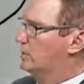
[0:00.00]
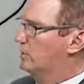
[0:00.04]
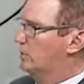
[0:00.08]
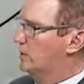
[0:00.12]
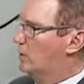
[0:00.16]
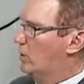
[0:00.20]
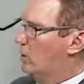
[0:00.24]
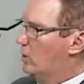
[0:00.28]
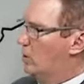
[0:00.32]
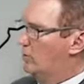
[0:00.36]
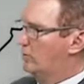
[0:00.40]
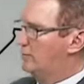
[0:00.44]

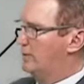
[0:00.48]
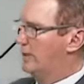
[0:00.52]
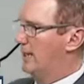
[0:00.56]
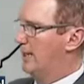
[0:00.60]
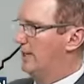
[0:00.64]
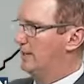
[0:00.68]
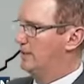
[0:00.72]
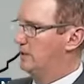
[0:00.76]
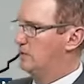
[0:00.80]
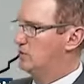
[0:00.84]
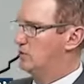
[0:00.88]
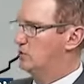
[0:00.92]
Macomb
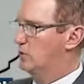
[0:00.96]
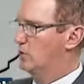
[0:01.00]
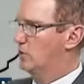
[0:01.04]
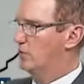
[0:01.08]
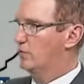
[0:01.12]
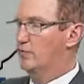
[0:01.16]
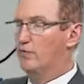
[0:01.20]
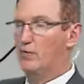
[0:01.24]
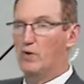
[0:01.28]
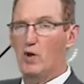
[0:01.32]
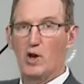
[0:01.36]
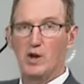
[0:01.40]
County. So
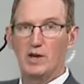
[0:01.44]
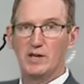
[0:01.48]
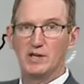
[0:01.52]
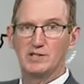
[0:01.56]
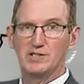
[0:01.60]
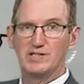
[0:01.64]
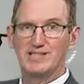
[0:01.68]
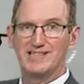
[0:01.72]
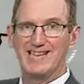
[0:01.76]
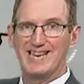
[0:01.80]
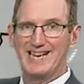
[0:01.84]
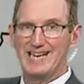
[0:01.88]
the fog
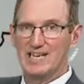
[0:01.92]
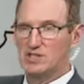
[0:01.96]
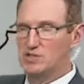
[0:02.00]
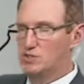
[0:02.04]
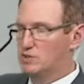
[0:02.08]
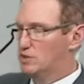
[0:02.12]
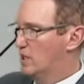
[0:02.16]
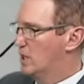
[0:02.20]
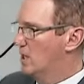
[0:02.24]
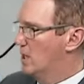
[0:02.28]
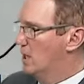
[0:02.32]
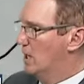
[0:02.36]
is
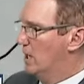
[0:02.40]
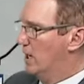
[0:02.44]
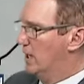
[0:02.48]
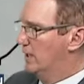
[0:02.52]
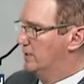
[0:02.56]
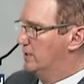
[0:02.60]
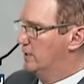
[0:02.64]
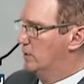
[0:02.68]
thickest on the